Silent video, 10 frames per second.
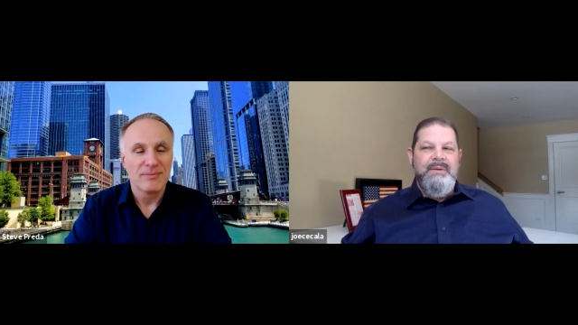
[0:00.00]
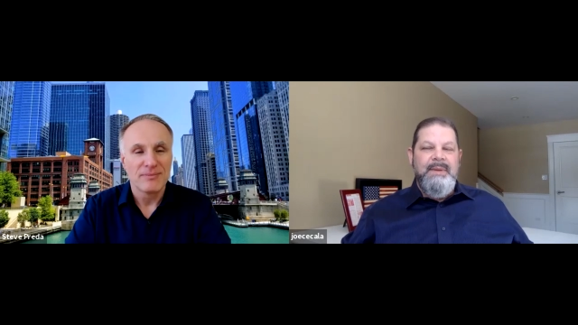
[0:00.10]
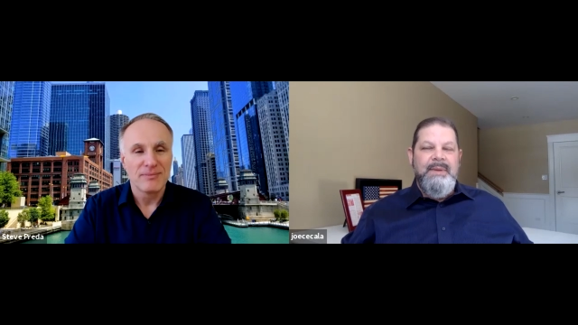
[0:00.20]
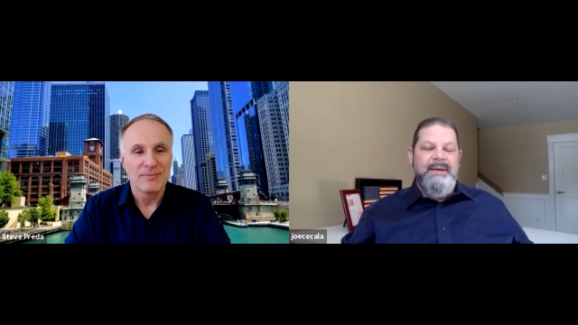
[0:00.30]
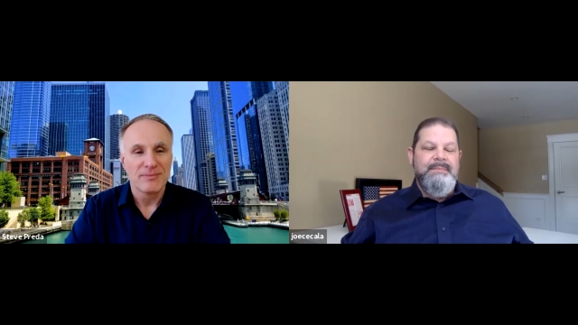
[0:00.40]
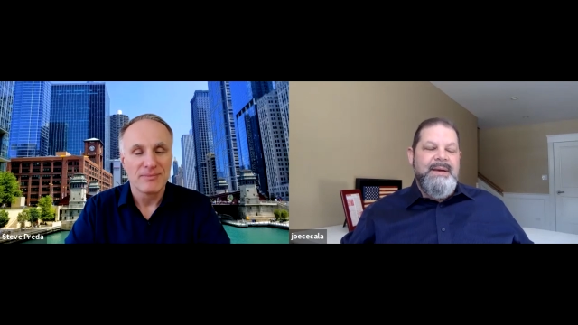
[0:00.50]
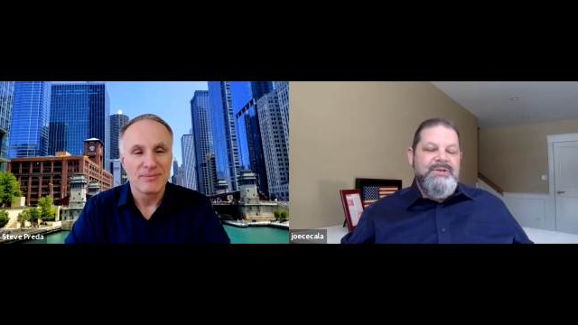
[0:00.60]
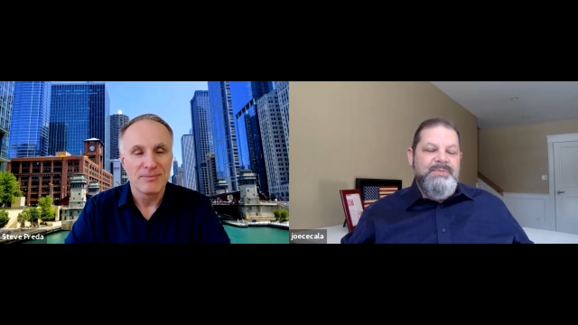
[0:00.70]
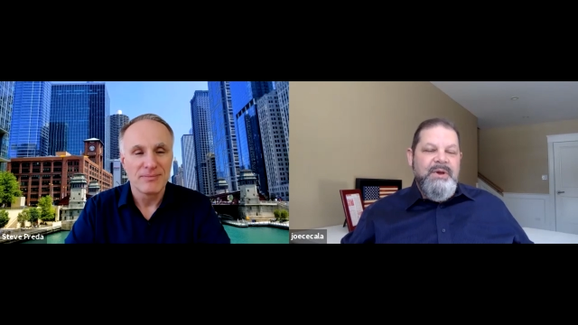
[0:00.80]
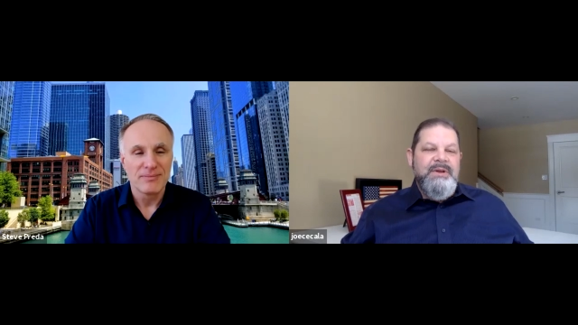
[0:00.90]
Speaker 1: my, my
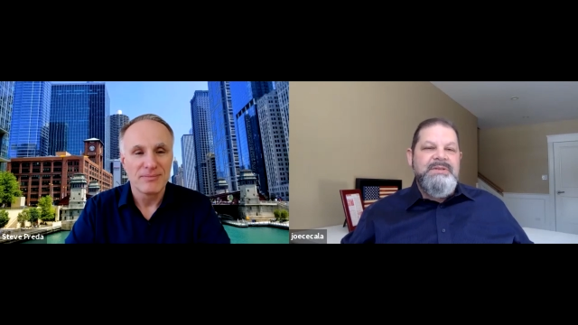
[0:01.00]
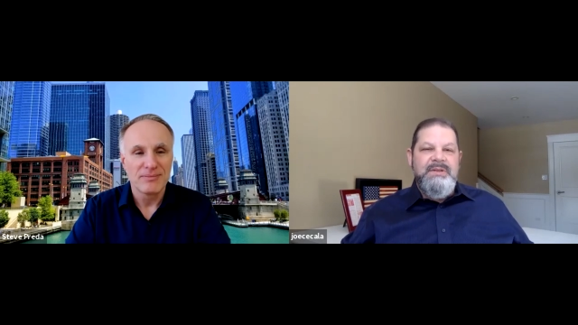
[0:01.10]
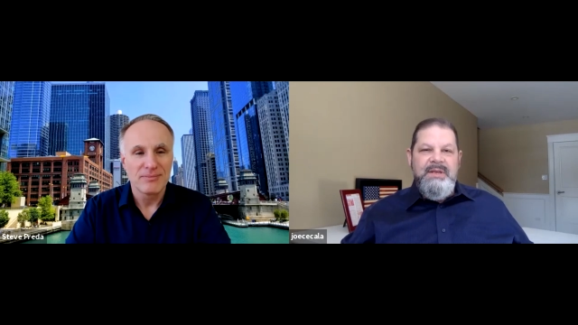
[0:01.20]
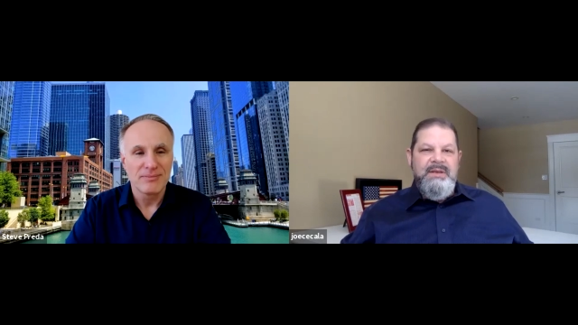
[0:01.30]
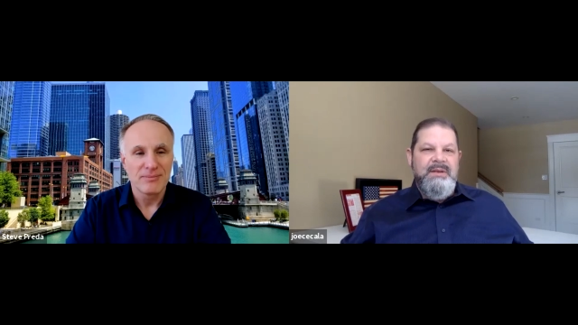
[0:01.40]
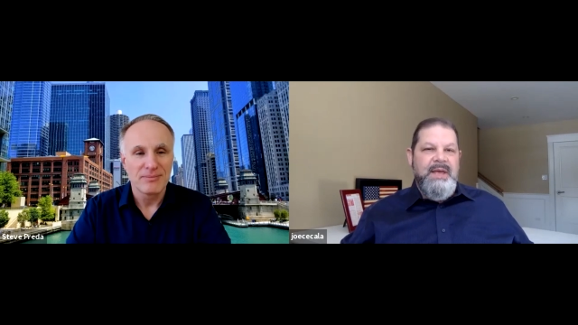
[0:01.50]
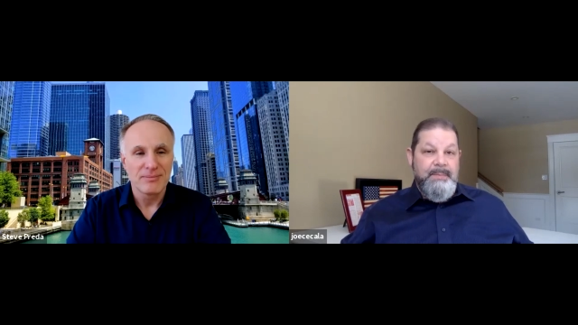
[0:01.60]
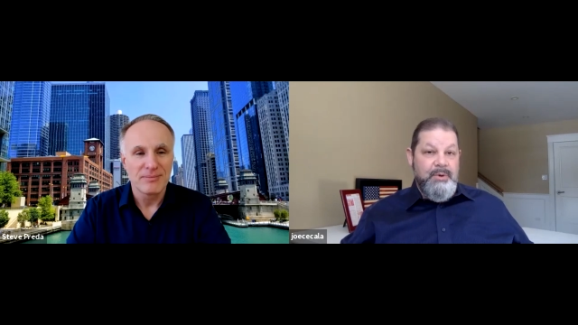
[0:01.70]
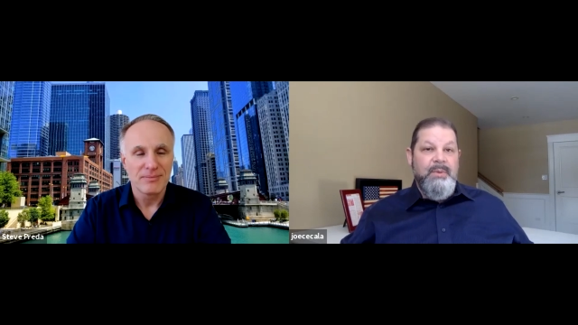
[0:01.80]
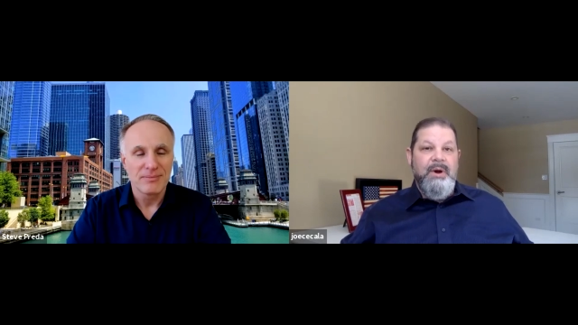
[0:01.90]
experience in the
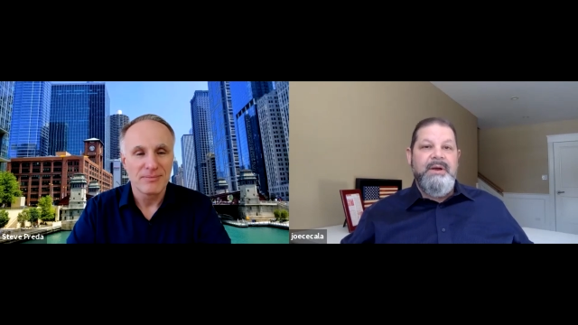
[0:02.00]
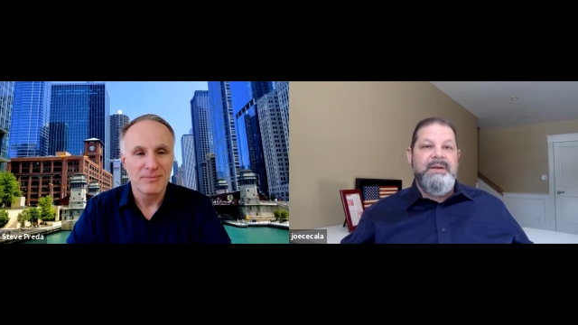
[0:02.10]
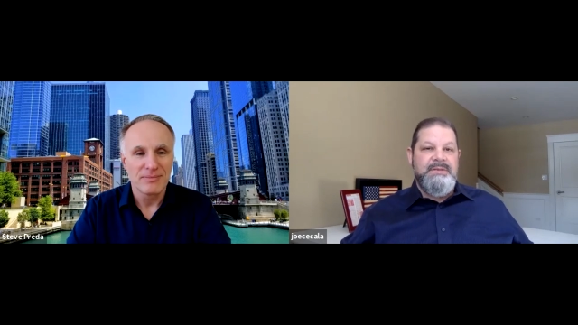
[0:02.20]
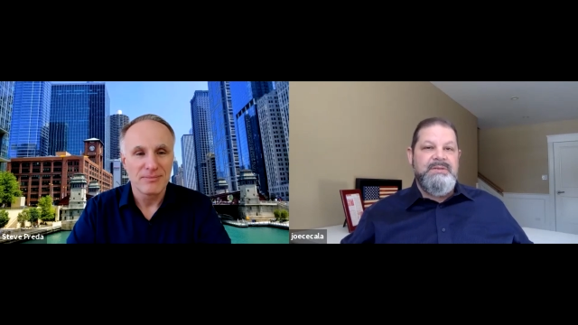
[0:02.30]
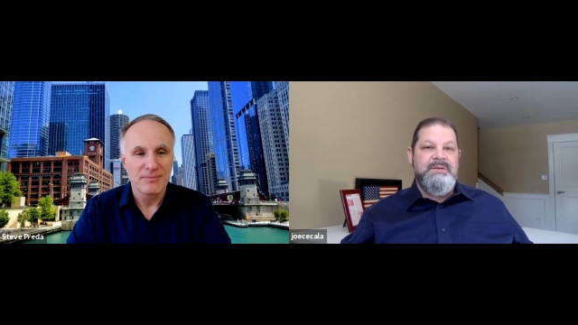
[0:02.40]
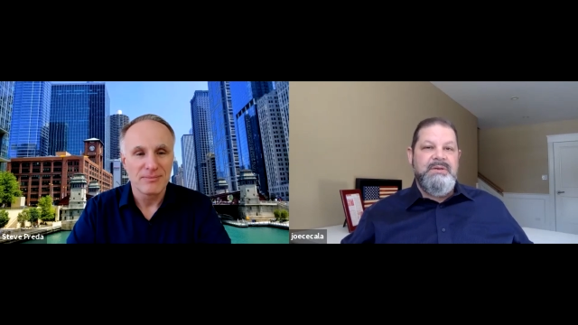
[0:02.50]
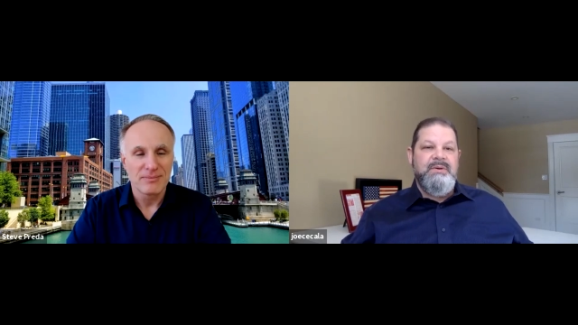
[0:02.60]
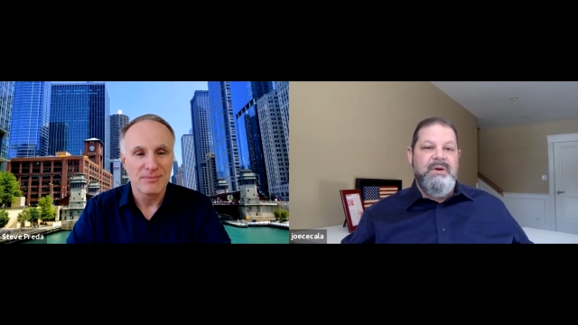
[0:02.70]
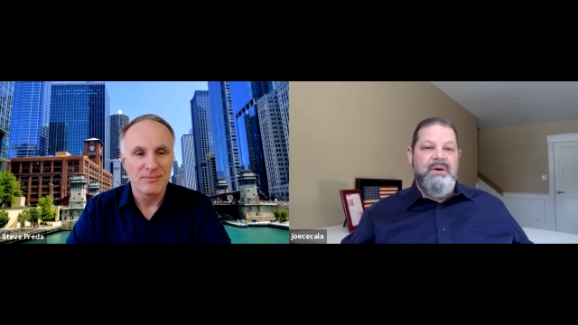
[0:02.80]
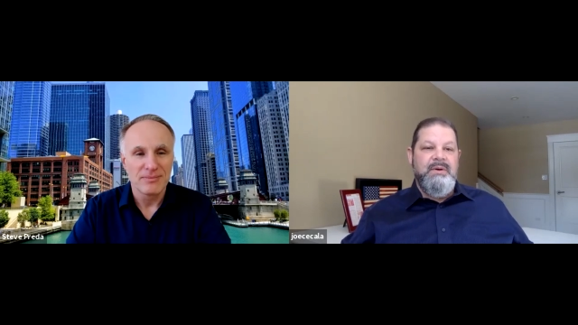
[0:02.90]
capital markets
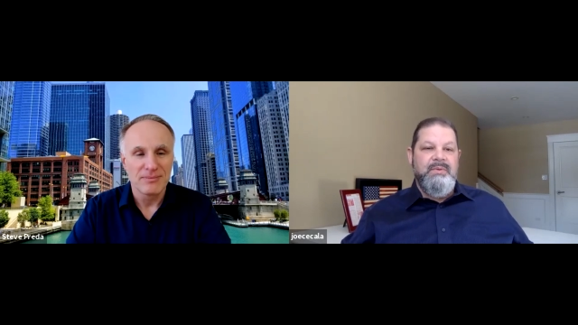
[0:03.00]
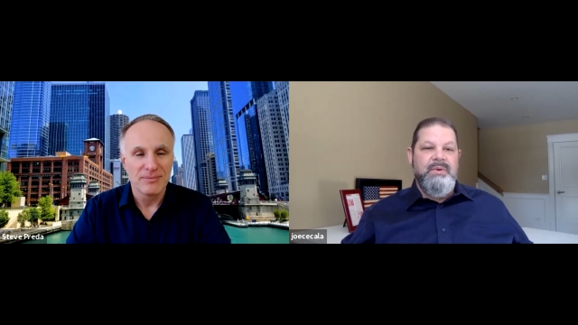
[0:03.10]
uh,